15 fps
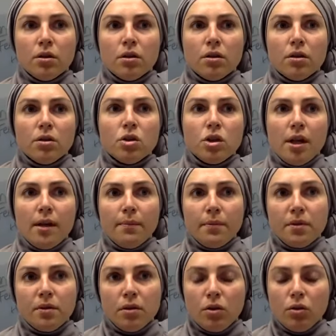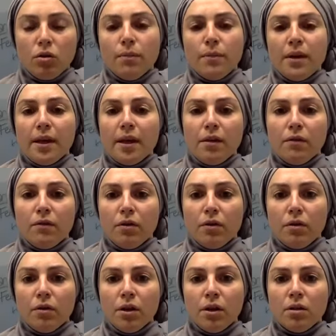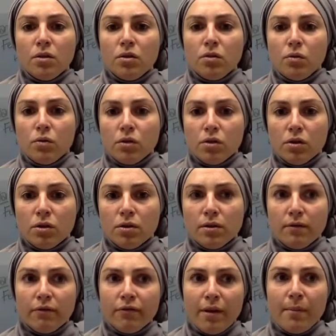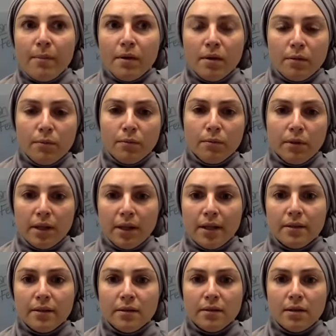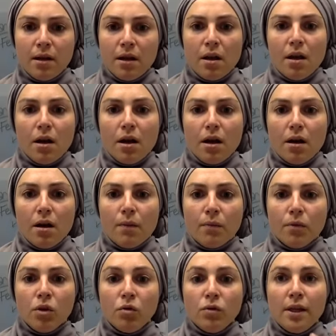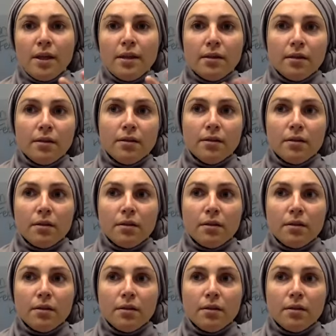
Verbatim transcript: shaped your behavior into a certain feminine place um, you needed